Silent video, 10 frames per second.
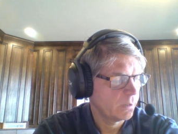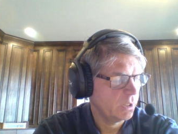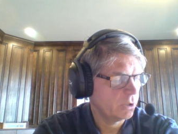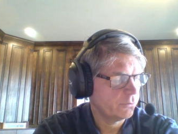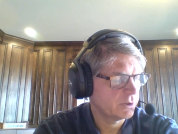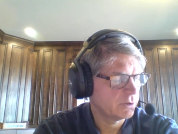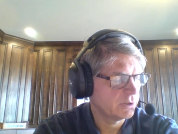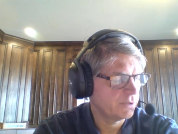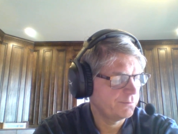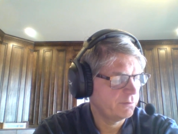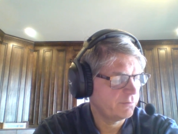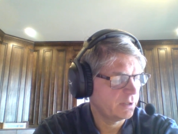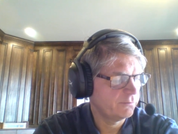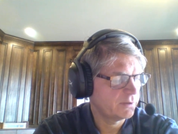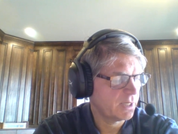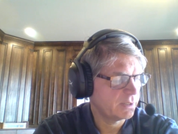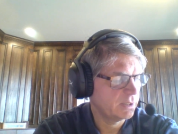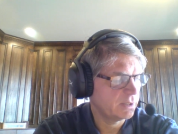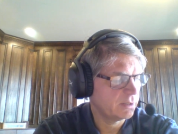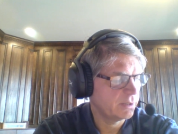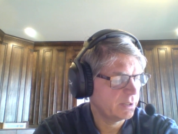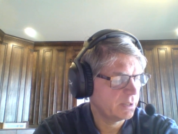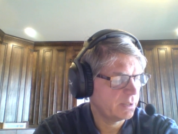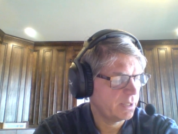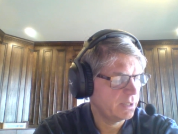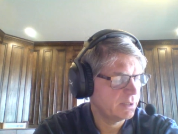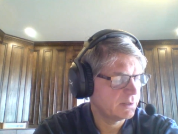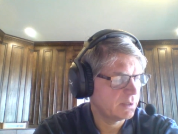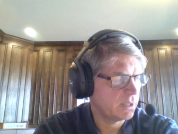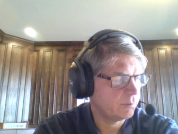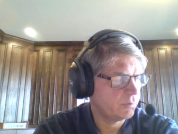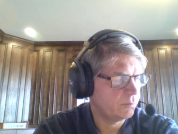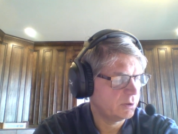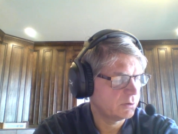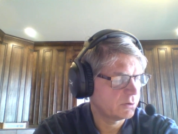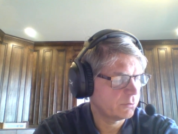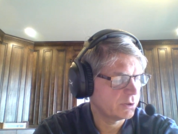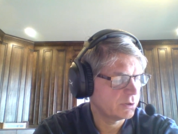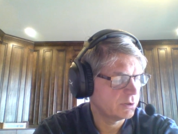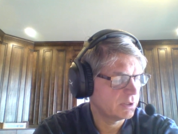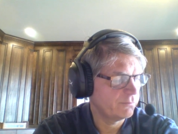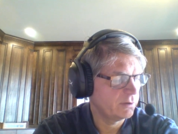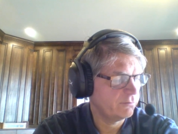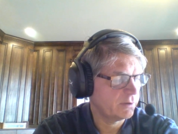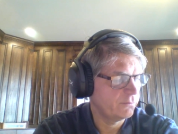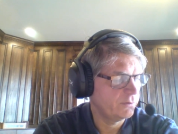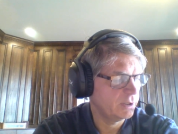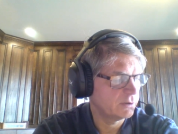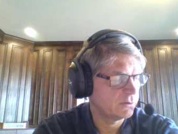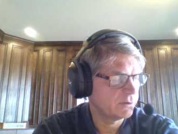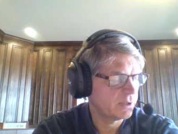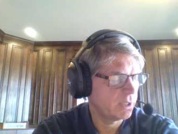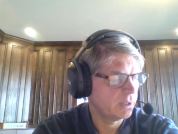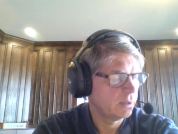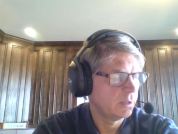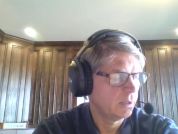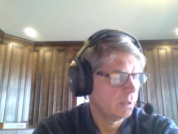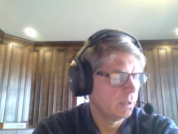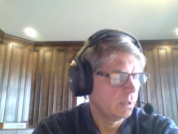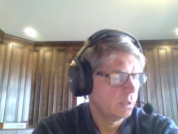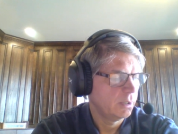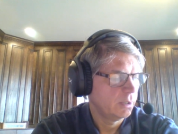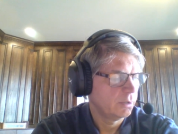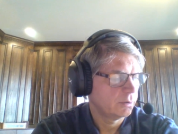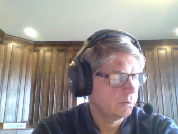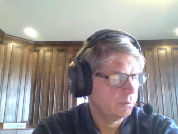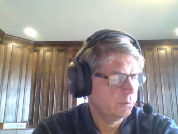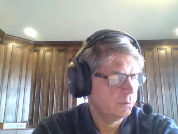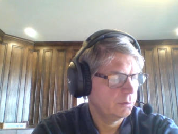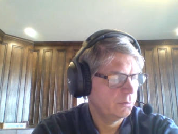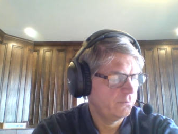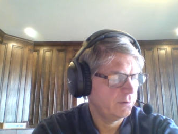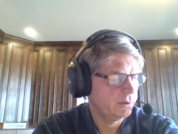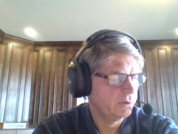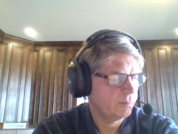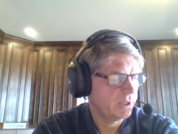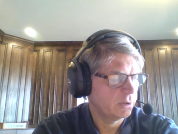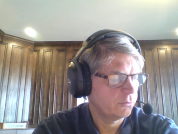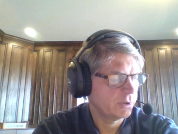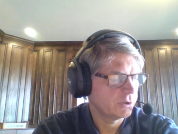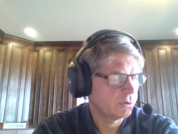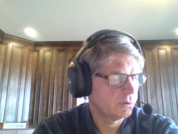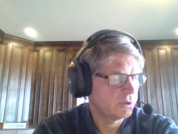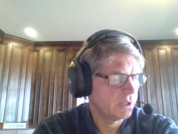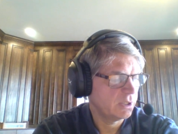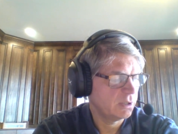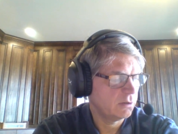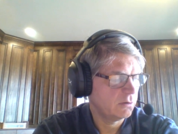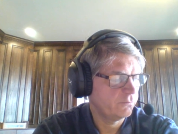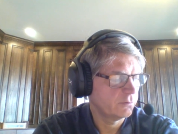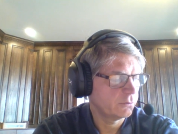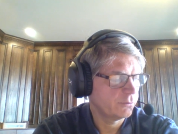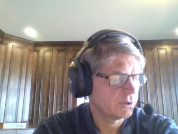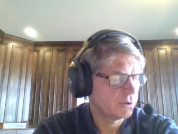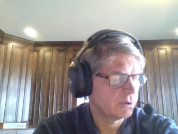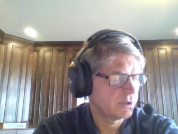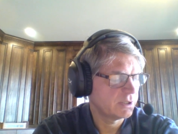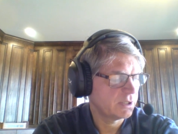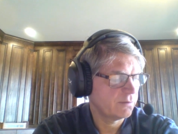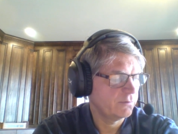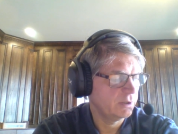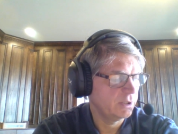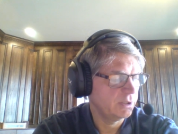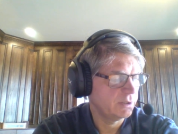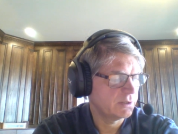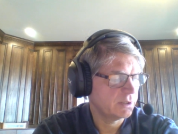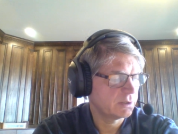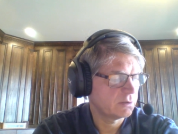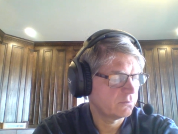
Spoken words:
And question 75, tachycardia. A is an apple pulse. Question 75, the answer is A. Good. Fill in the blank questions now for question 76.